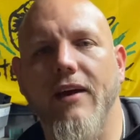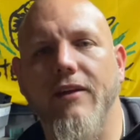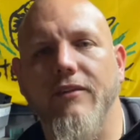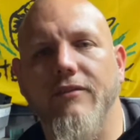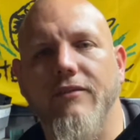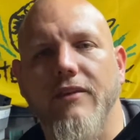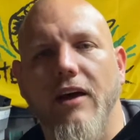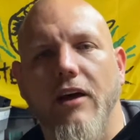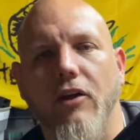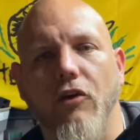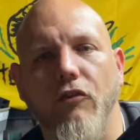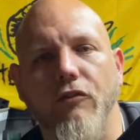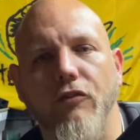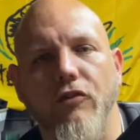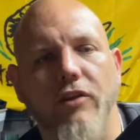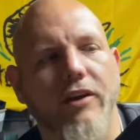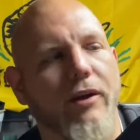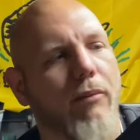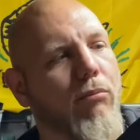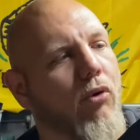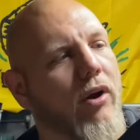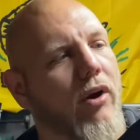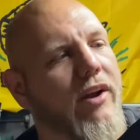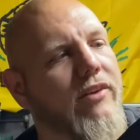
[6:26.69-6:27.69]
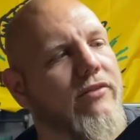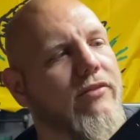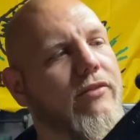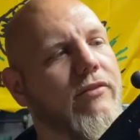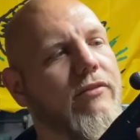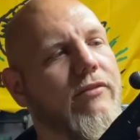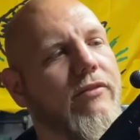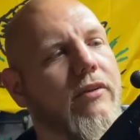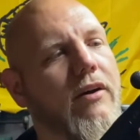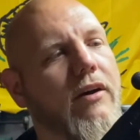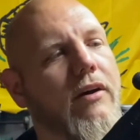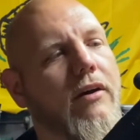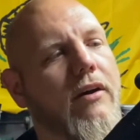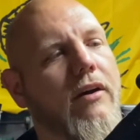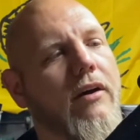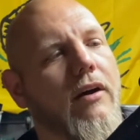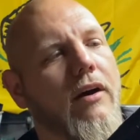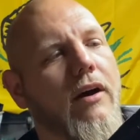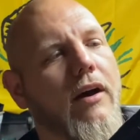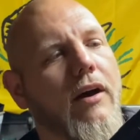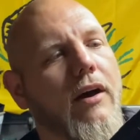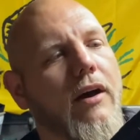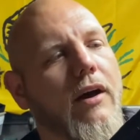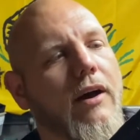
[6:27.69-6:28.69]
It's not overly abrasive.
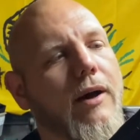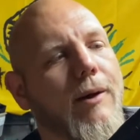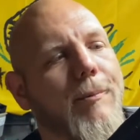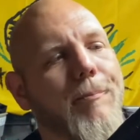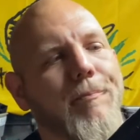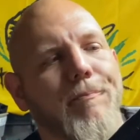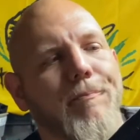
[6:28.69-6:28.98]
I